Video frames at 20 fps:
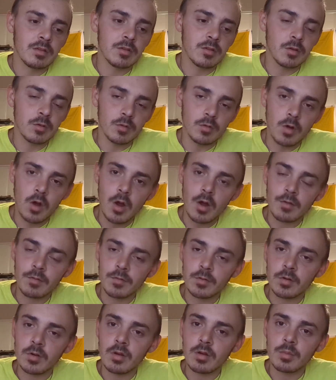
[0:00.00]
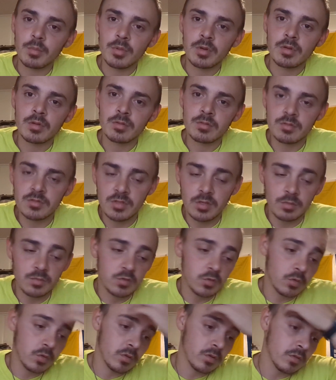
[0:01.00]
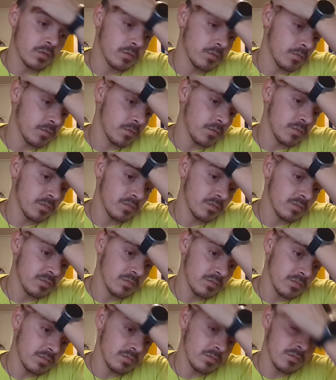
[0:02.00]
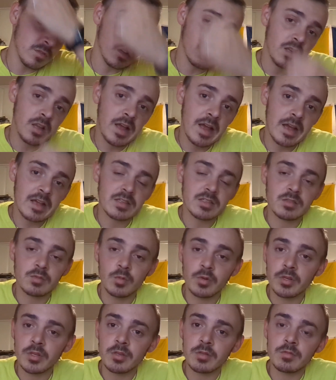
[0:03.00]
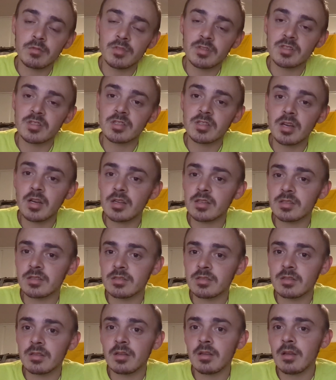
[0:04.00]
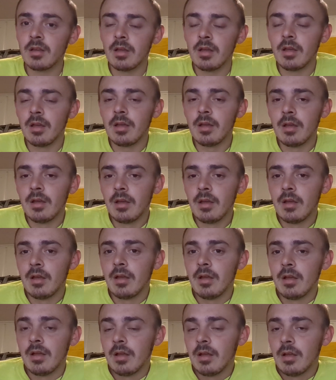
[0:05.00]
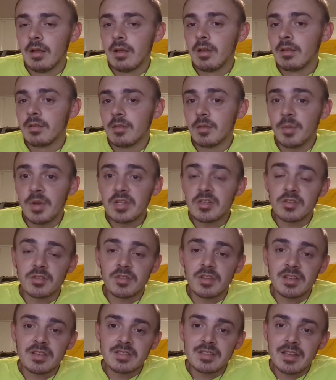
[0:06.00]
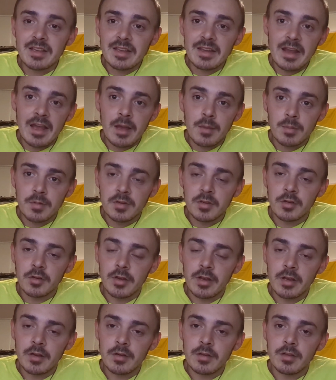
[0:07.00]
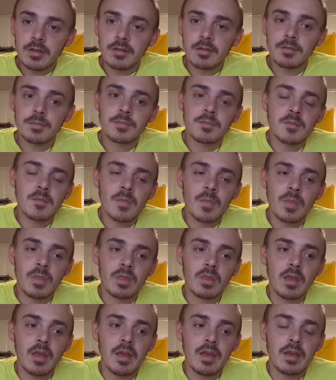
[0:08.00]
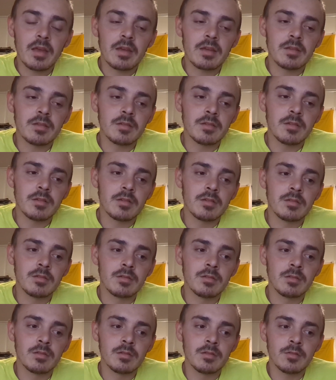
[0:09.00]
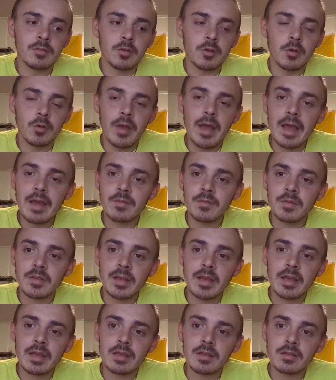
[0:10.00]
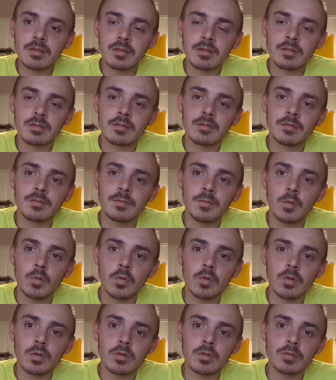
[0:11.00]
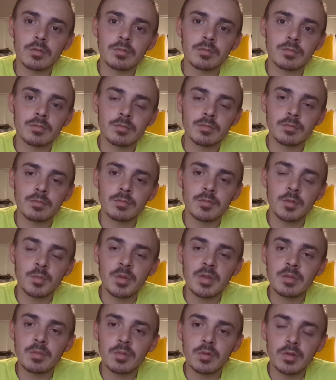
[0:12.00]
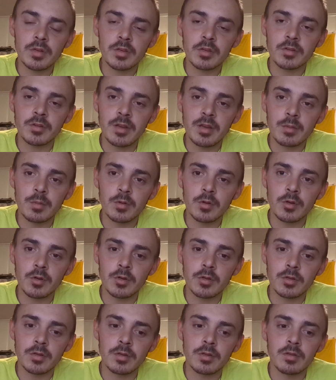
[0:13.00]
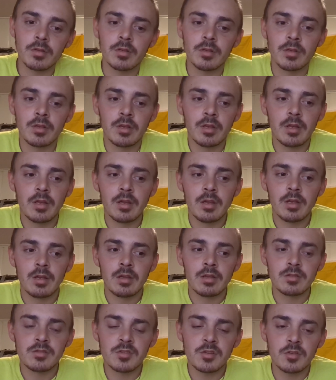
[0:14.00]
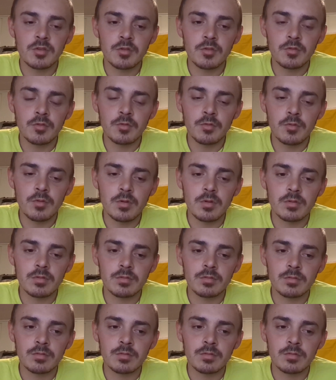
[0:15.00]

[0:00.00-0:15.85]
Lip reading: You know, offer up some sort of class where you discuss the major things that can happen in your area and, you know, advocate for the people in your neighborhood to